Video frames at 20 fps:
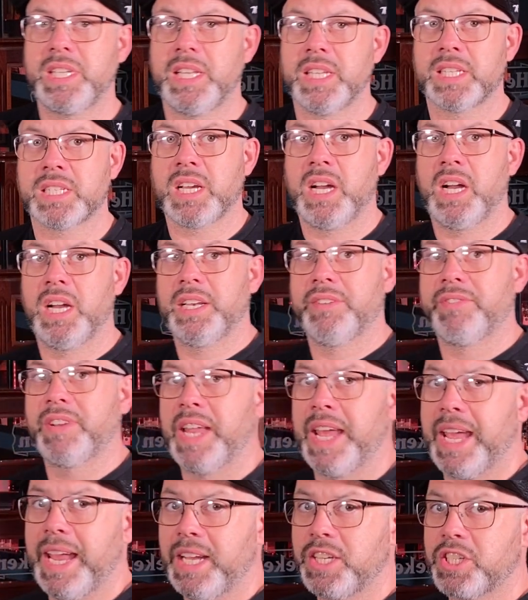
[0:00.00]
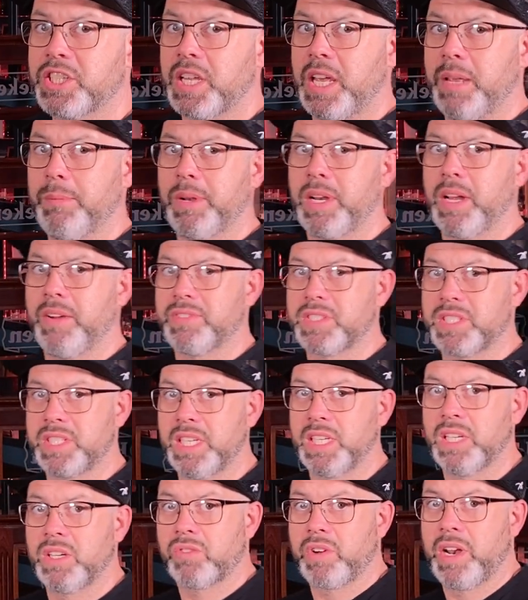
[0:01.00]
this kind of an age statement of a
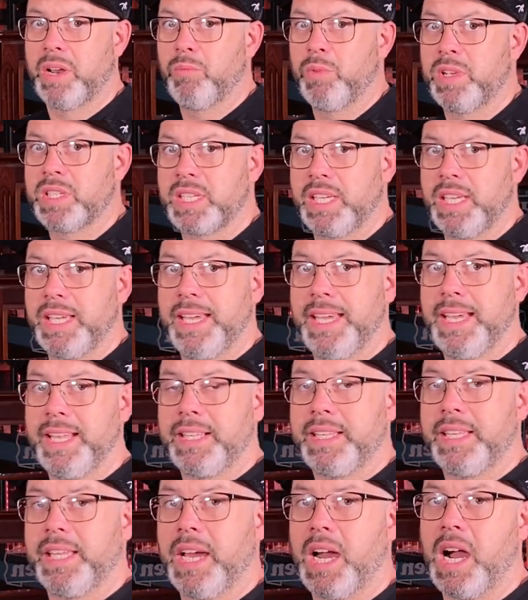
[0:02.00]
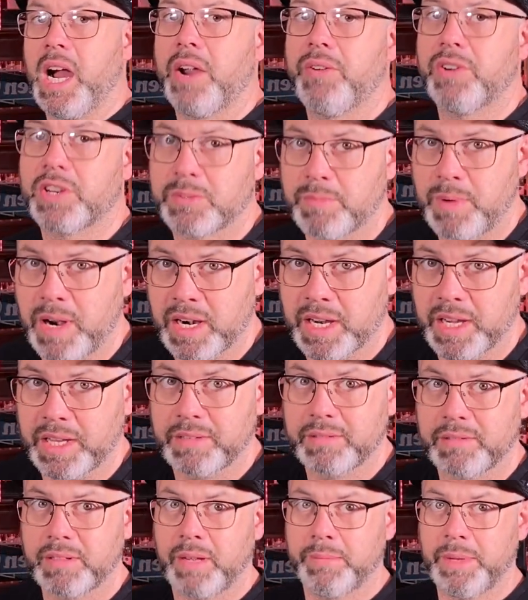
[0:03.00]
single grain whiskey hit the Irish market.
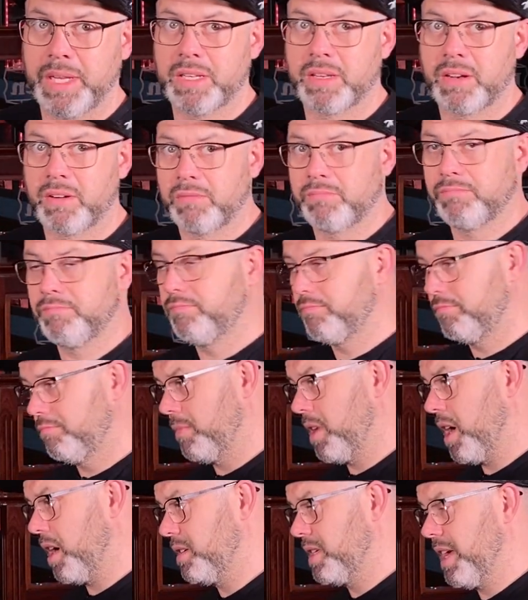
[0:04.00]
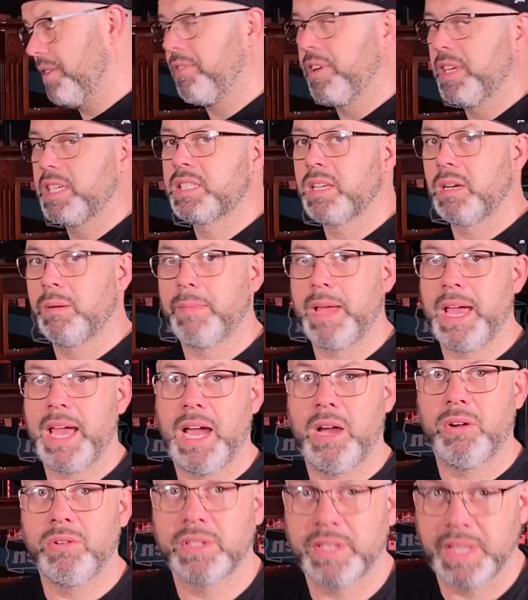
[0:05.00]
I mean, there are definitely some
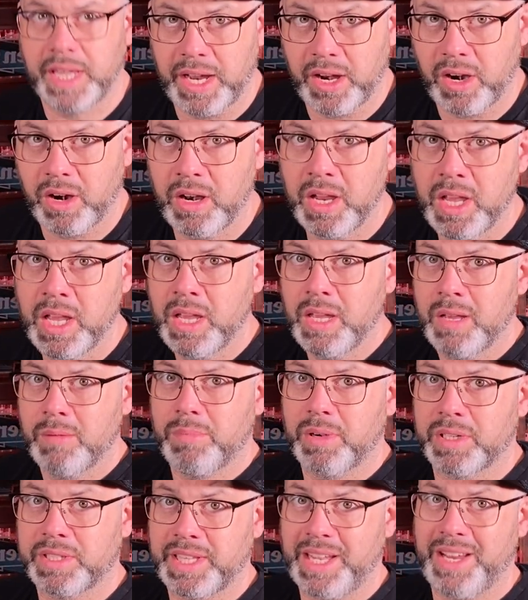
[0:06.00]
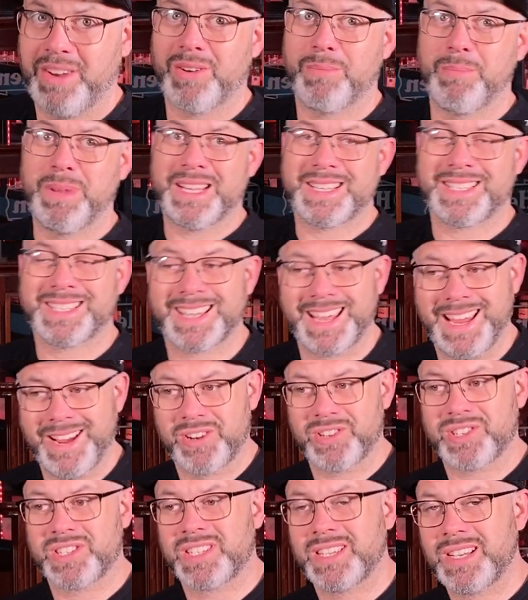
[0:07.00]
out there, but they are a bit
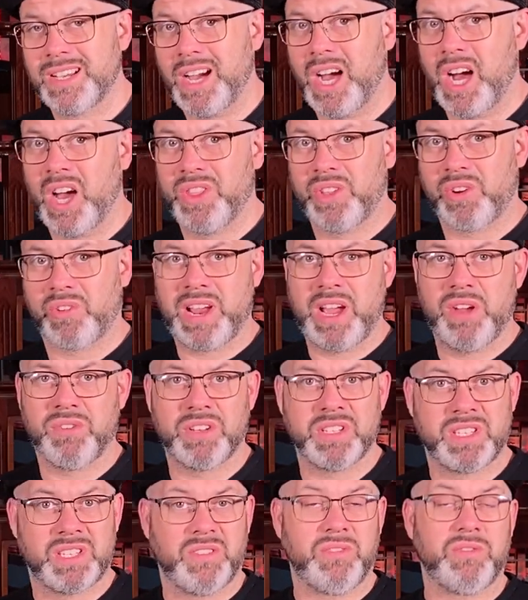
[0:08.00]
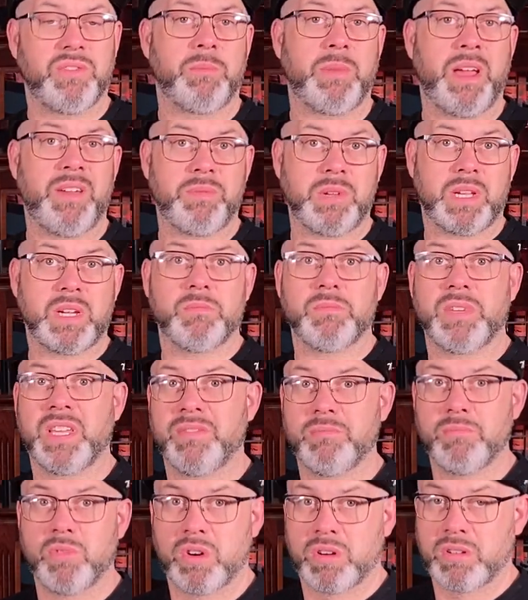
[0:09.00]
scarce on the ground, and some of them have become
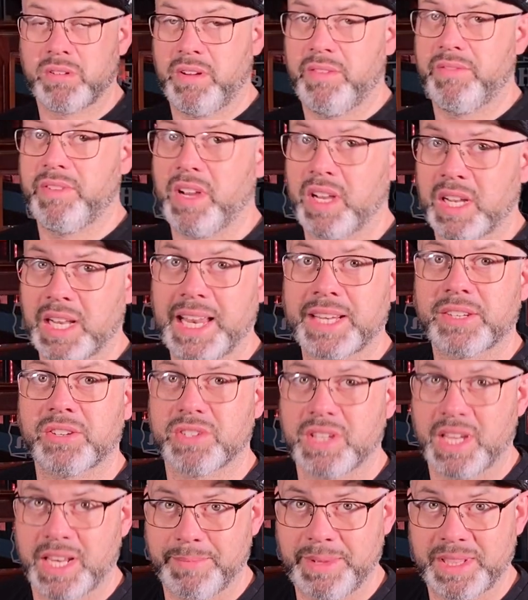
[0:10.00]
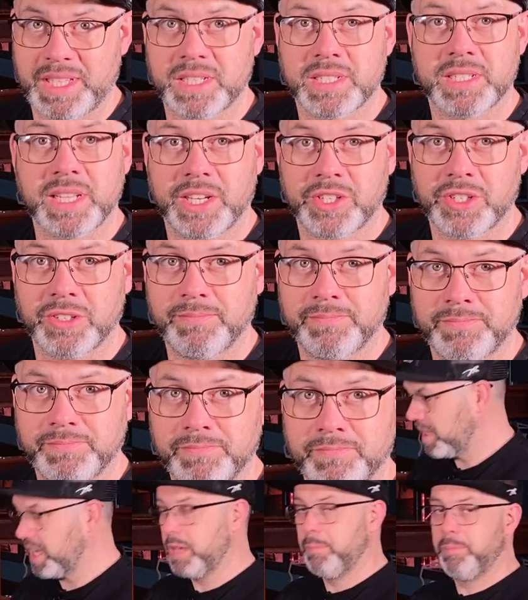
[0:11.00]
even more of a collector's item at this stage.
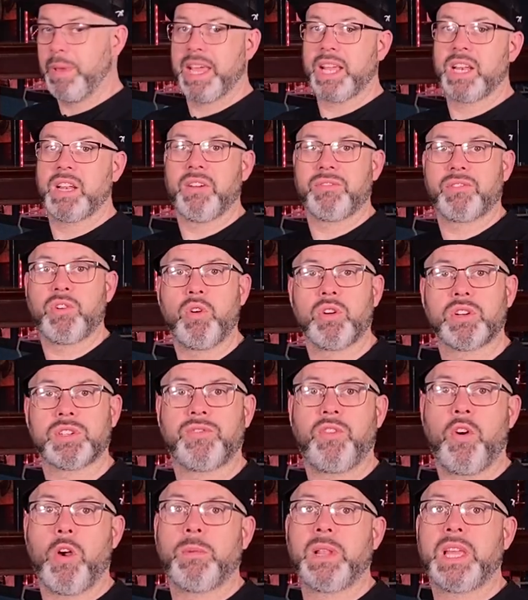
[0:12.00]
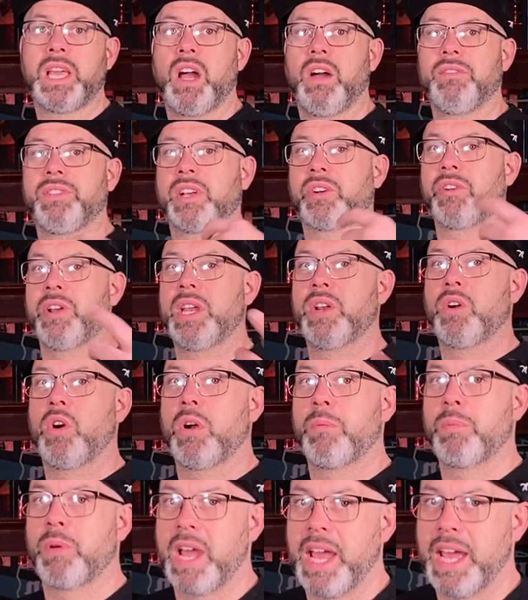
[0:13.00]
Kilbeggan, of course, formerly of the Green
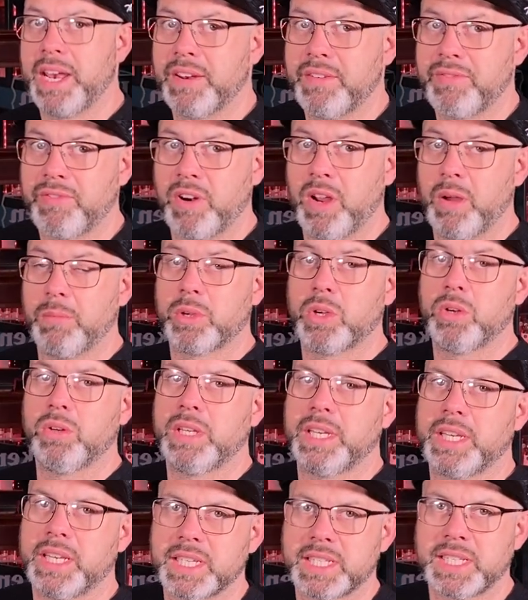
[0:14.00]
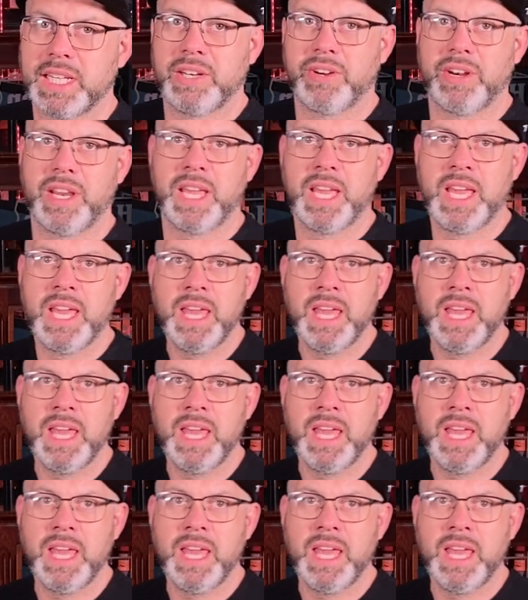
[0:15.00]
Ore brand from Cooley distillery.